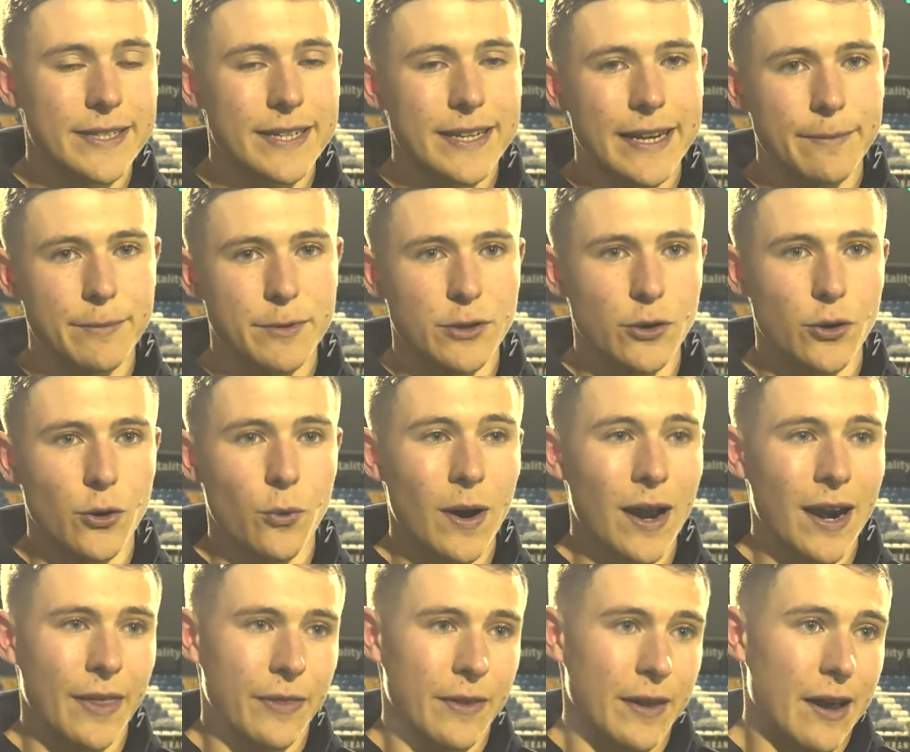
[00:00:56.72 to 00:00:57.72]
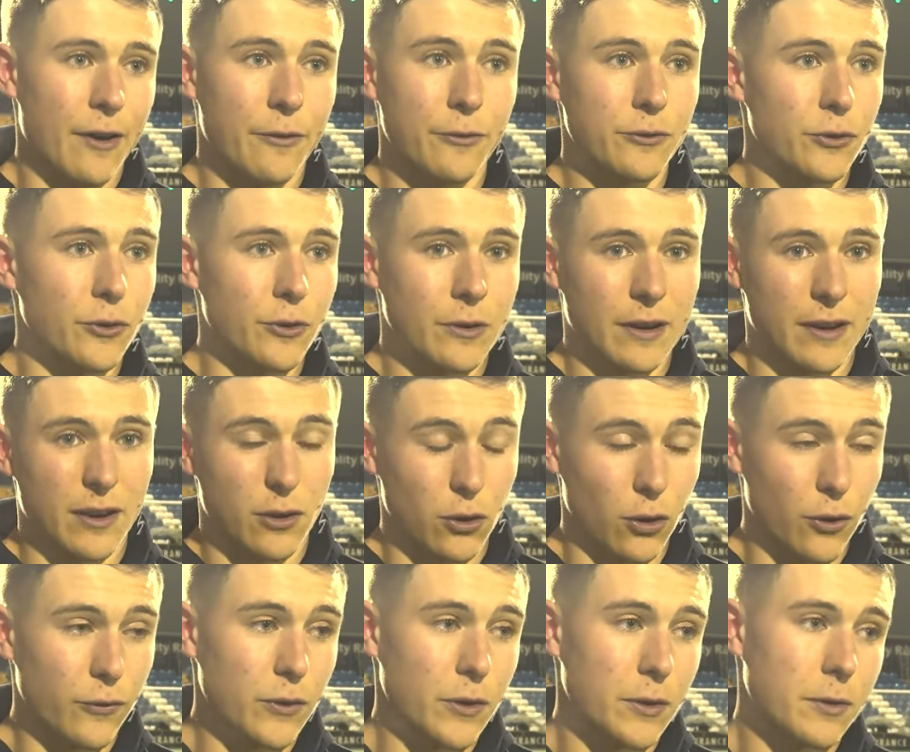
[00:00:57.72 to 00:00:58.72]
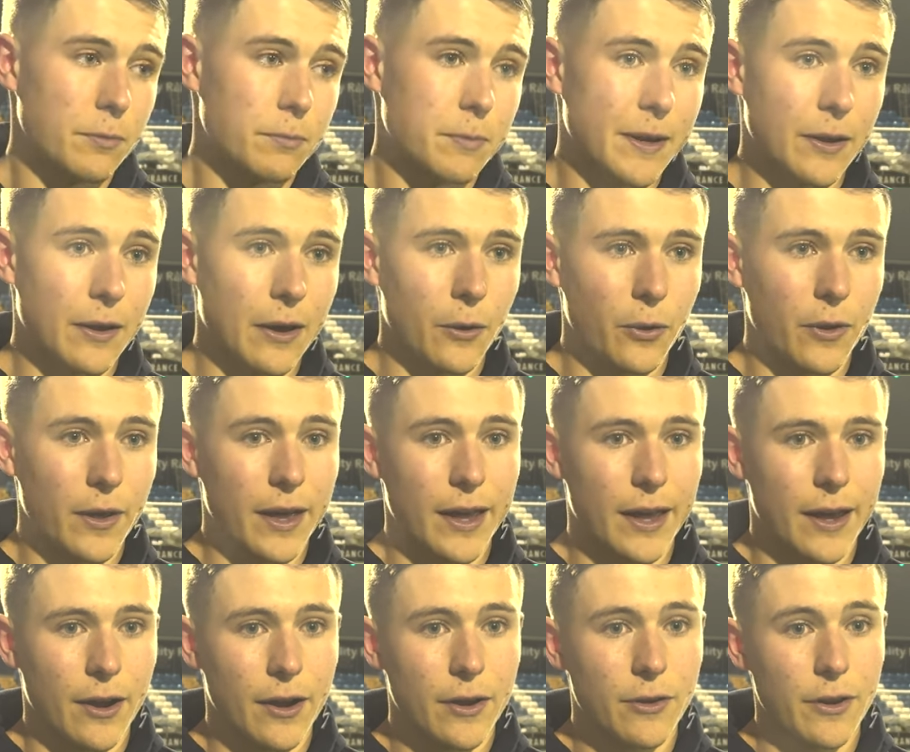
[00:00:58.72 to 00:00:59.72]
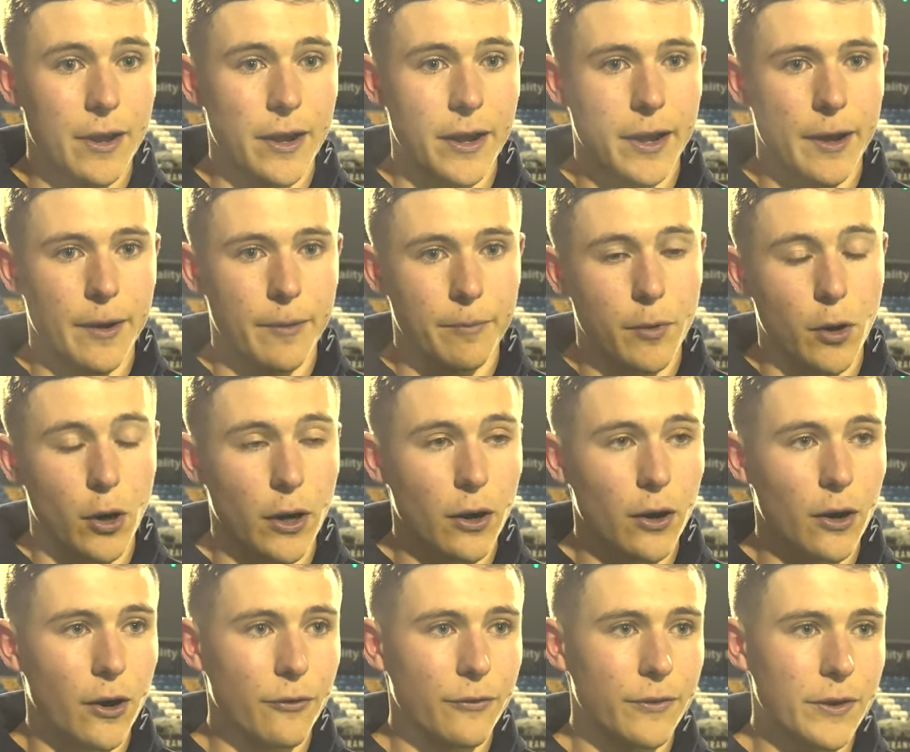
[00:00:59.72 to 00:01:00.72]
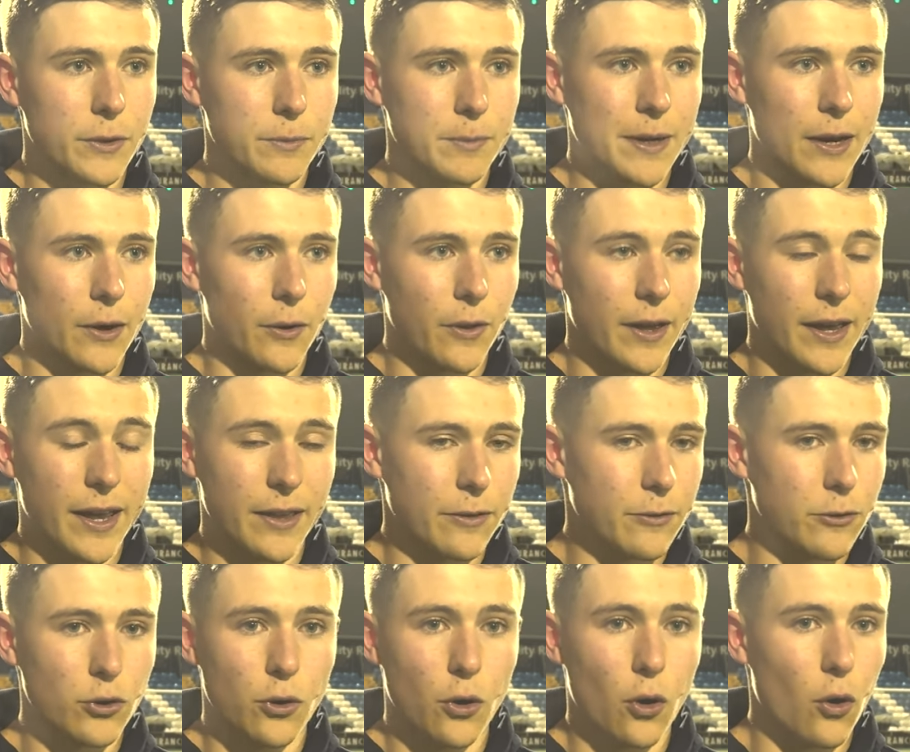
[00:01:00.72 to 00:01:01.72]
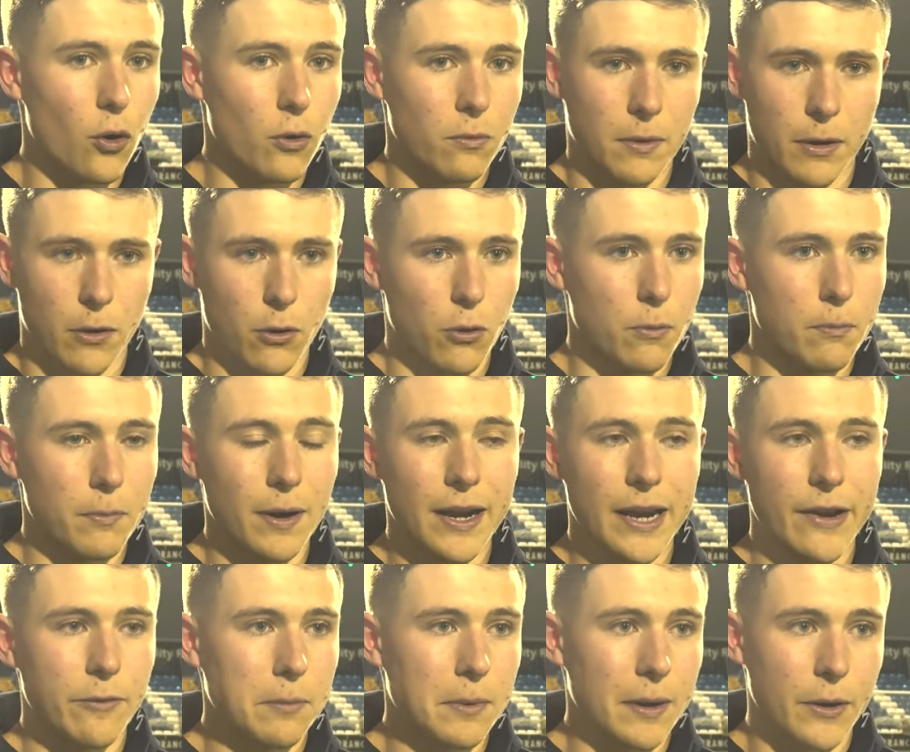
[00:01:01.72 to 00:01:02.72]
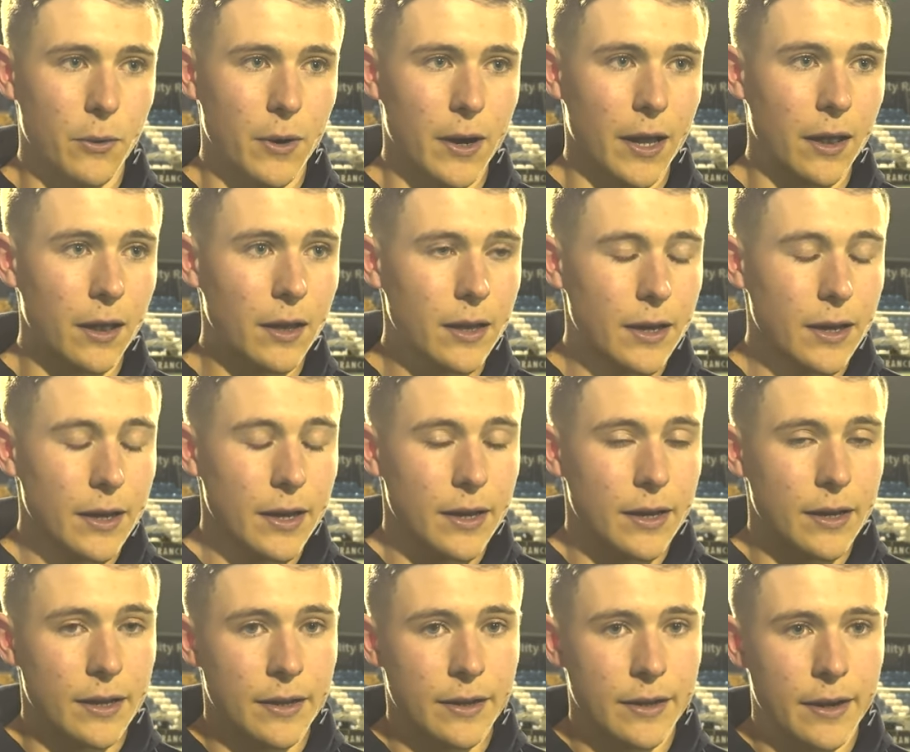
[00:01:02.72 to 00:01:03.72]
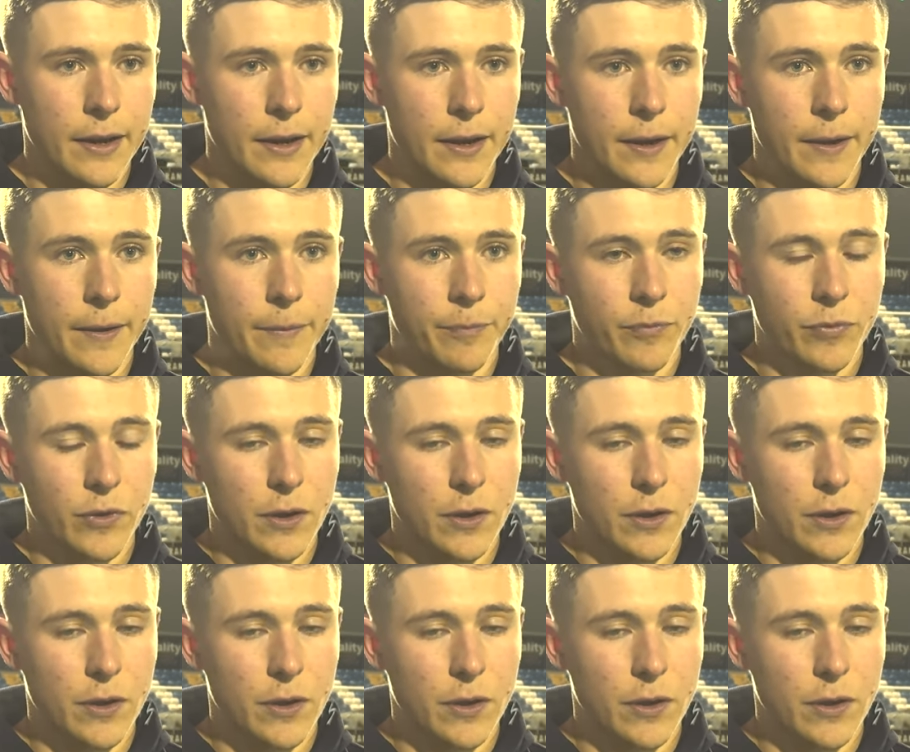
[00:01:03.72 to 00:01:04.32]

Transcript: team to do well and they have done, like Glover's been out there, um, Ollie Harfield been out there and done like unbelievably well and um,